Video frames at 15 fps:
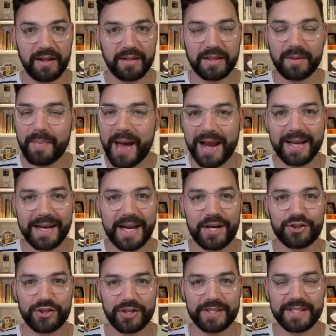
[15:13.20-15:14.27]
the
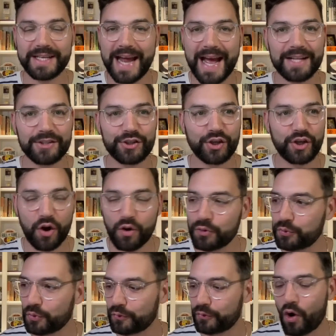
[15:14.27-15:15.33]
machinations it had to go
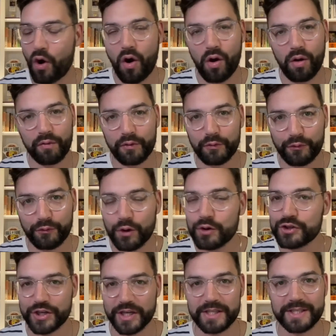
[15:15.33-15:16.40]
through, for all the
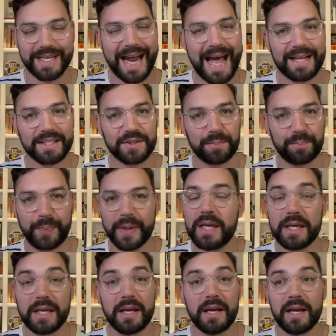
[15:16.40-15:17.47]
versions it had to
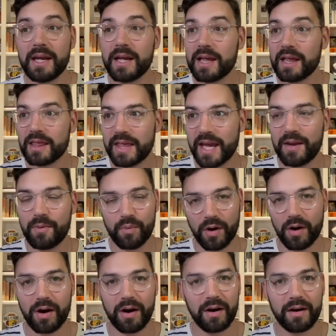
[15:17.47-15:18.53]
be, they
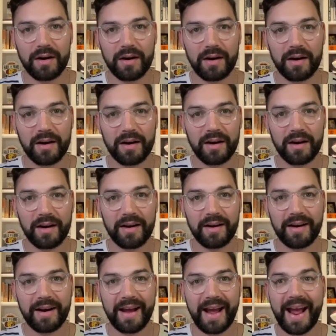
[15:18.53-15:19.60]
were
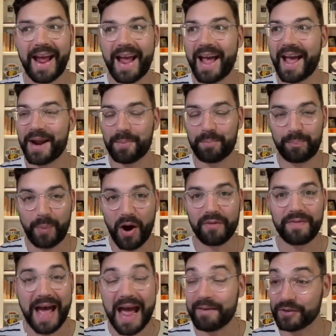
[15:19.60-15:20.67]
an
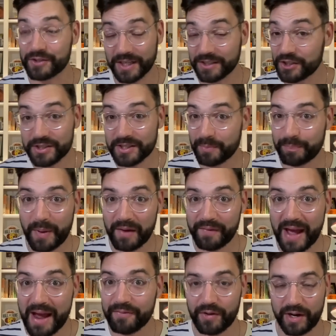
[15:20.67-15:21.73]
above average, not just an above
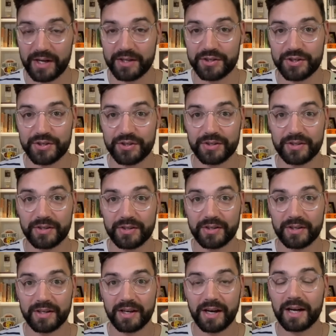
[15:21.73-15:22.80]
average,
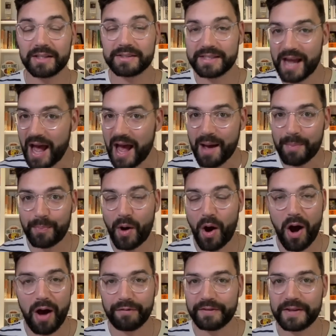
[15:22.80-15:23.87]
a top
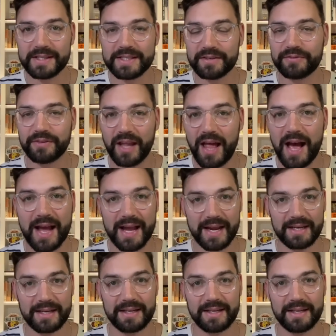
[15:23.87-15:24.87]
offensive line.